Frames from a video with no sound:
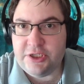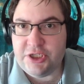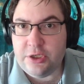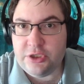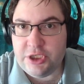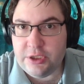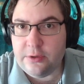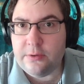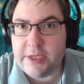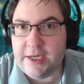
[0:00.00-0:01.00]

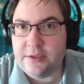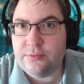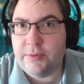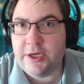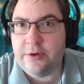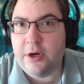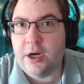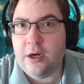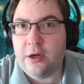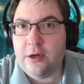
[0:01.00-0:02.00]
geolocate to where you
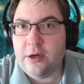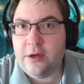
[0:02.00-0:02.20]
are.